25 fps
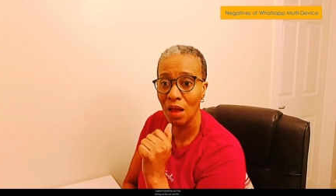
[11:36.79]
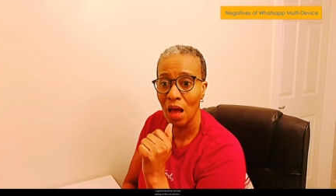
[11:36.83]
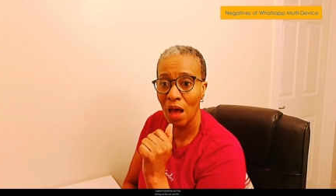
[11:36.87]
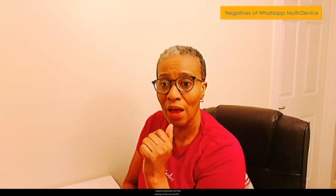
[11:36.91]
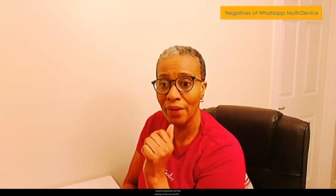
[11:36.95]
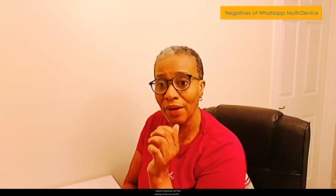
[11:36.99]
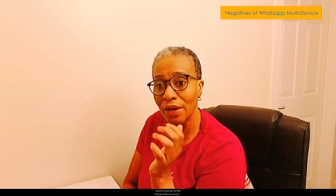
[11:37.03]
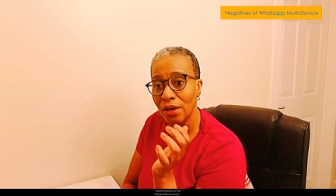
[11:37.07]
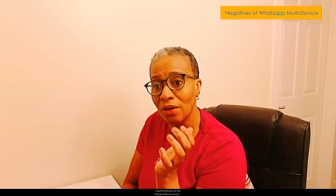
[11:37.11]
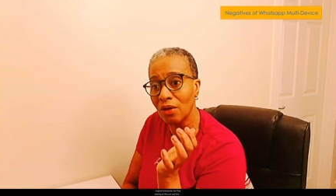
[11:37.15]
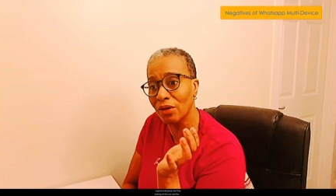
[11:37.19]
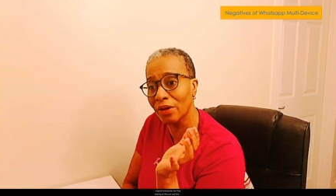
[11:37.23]
are
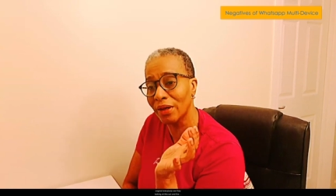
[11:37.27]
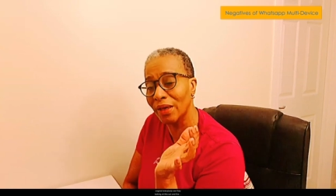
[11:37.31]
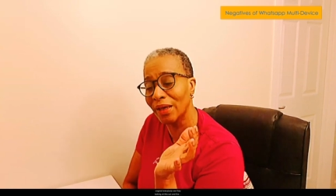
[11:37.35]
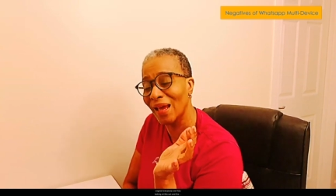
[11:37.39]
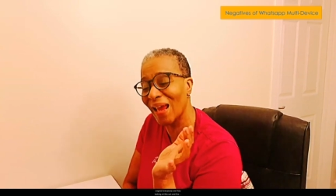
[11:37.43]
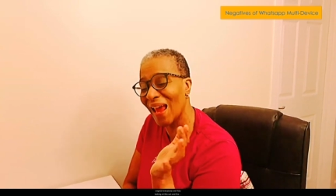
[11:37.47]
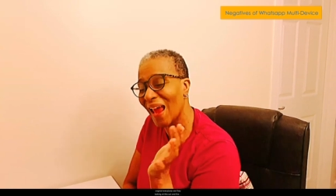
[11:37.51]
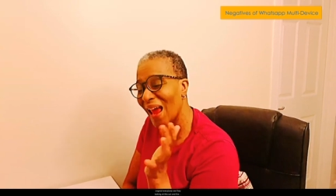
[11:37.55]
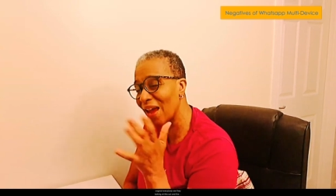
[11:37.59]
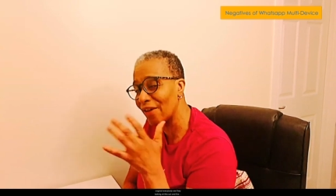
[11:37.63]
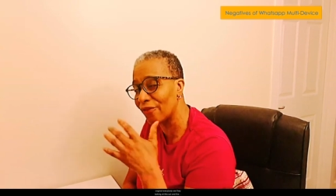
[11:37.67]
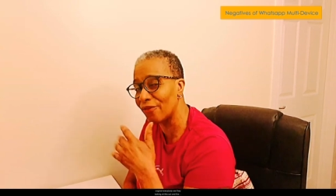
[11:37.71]
they
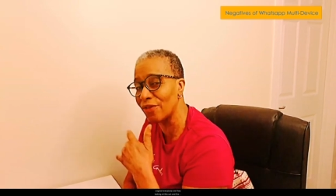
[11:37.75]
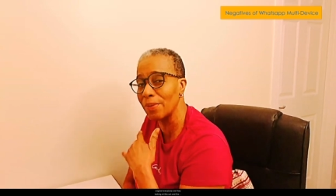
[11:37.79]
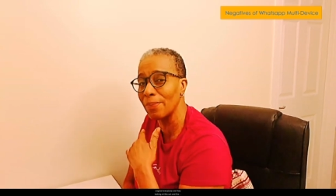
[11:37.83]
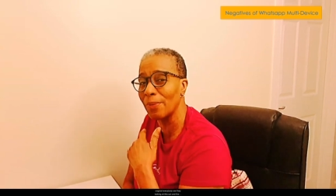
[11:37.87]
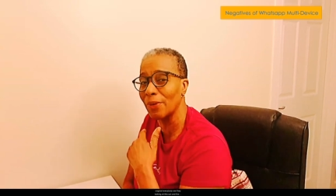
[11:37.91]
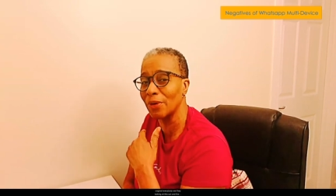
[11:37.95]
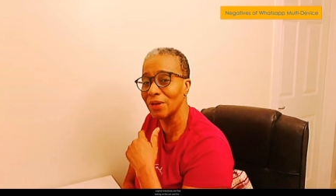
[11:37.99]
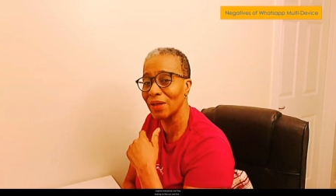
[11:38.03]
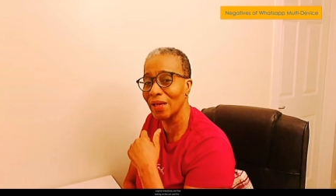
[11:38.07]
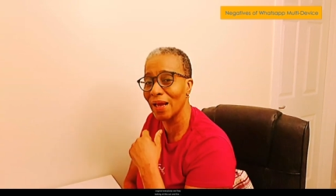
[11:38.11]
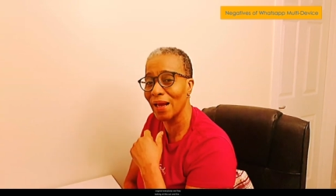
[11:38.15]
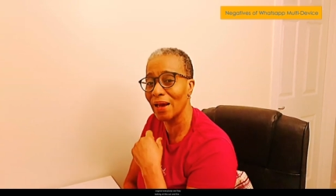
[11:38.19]
locking
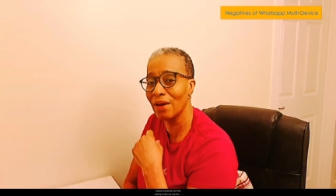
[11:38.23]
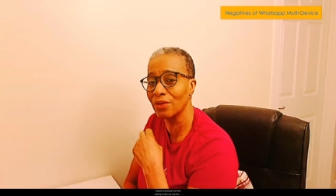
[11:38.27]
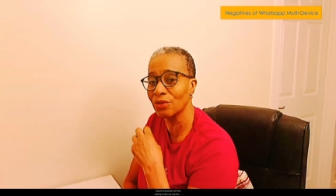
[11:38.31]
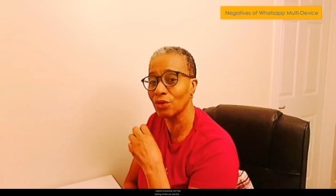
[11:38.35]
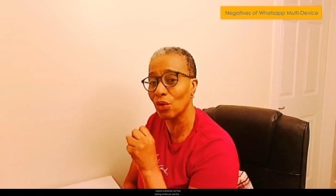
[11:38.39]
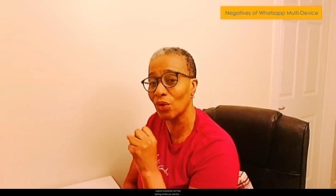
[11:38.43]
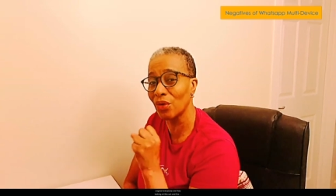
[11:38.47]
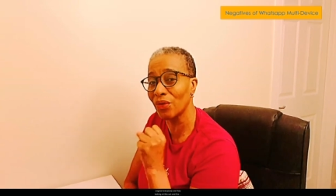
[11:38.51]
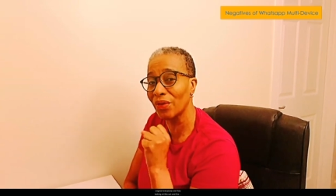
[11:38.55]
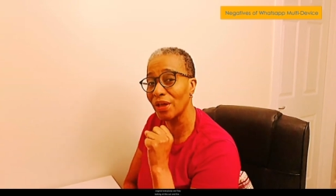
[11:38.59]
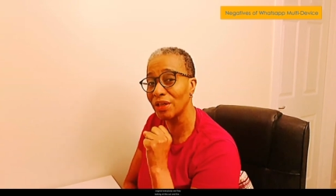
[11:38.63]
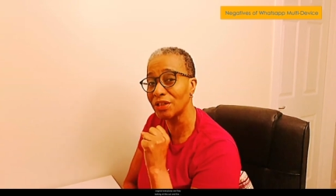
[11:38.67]
everybody out
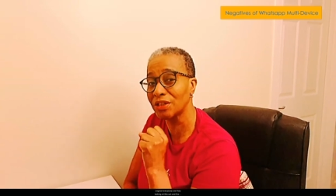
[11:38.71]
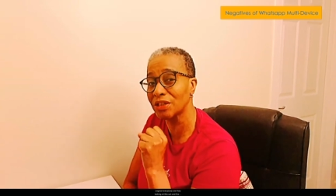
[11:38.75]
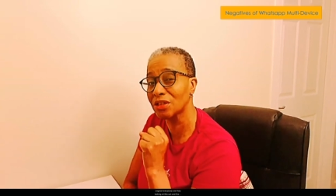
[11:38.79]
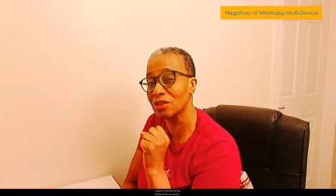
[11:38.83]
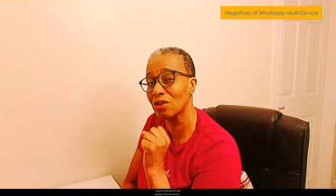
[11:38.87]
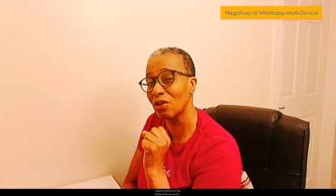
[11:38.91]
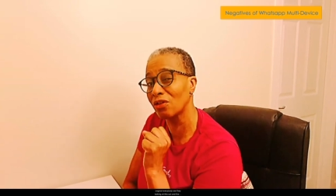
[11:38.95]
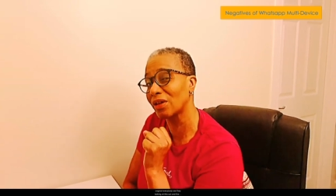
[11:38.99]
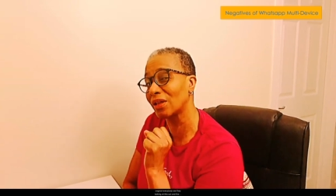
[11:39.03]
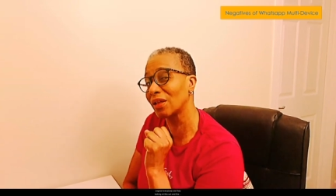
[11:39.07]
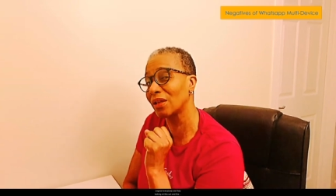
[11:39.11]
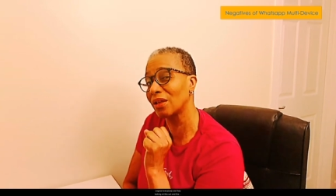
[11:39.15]
or are they just
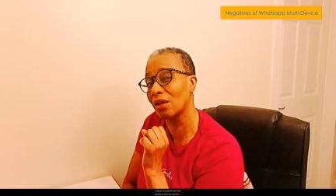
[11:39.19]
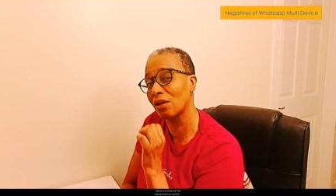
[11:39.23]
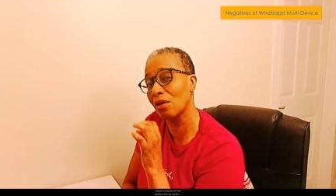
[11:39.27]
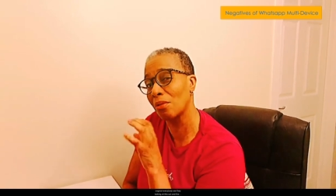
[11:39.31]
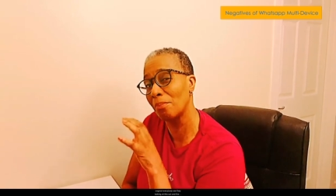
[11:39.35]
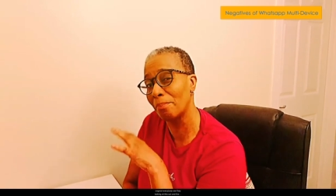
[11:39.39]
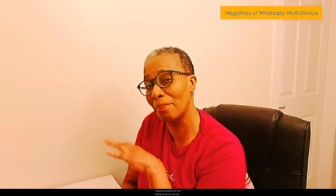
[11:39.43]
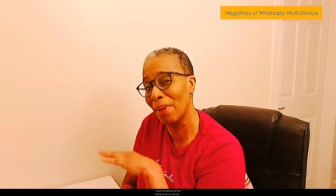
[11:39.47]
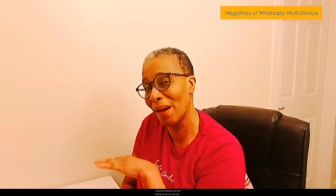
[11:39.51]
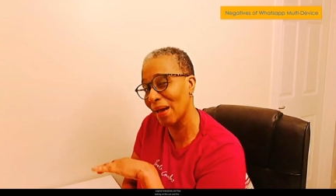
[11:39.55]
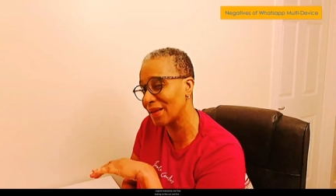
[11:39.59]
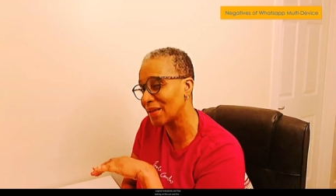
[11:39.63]
locking the
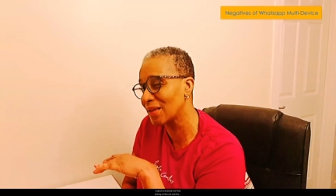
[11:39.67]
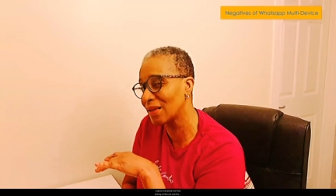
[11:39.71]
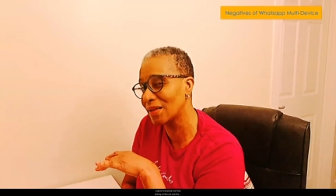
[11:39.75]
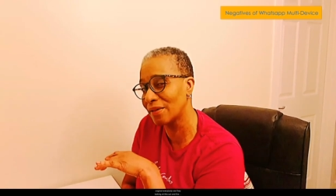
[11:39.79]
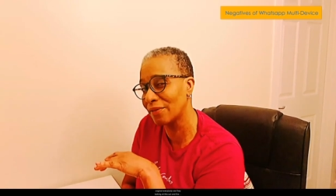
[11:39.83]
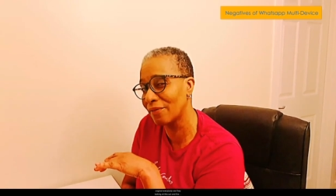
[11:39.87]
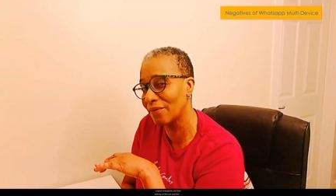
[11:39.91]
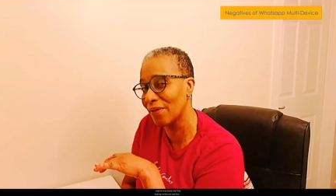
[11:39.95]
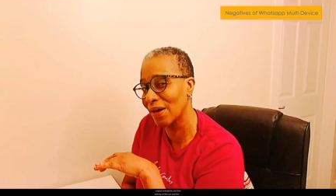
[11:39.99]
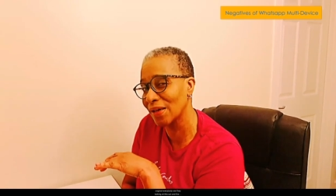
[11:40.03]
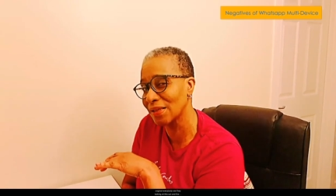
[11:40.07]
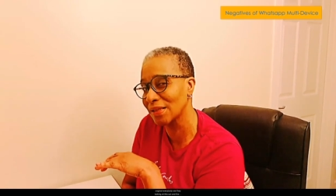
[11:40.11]
companion
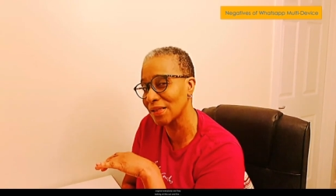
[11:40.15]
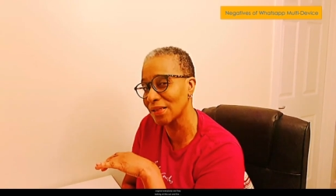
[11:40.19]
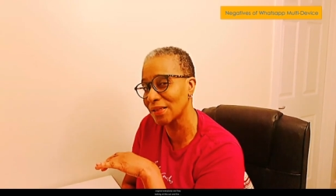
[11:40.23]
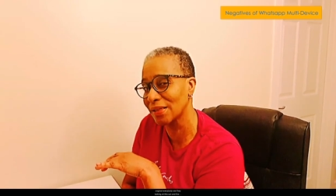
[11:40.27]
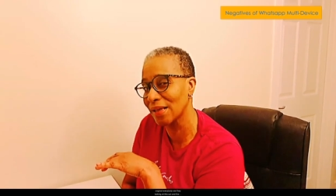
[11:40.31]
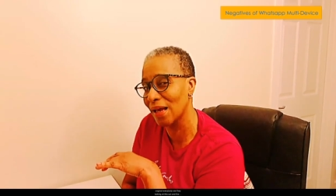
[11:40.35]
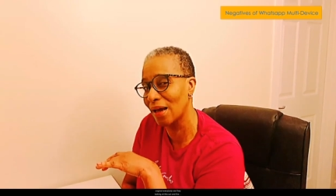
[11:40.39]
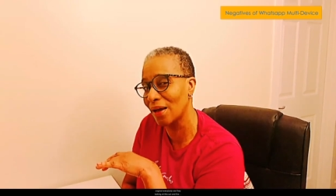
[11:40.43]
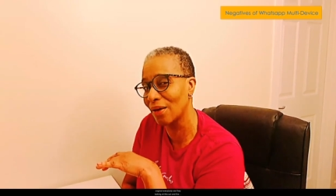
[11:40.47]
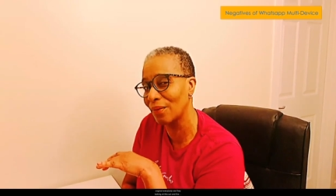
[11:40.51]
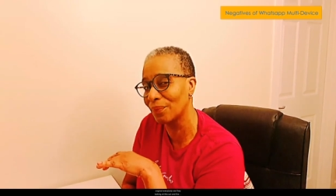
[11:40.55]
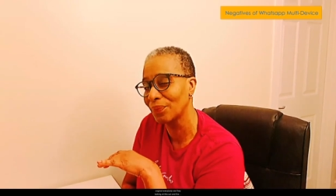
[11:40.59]
devices
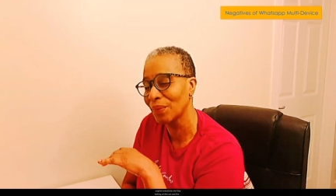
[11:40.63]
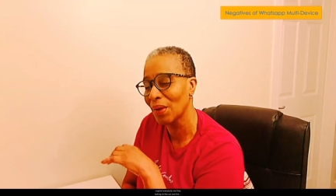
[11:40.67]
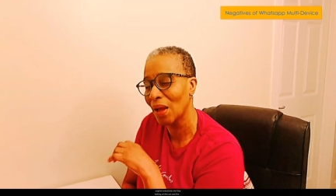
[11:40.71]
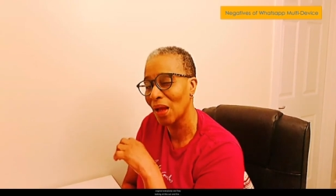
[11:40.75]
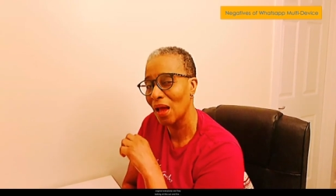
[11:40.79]
out?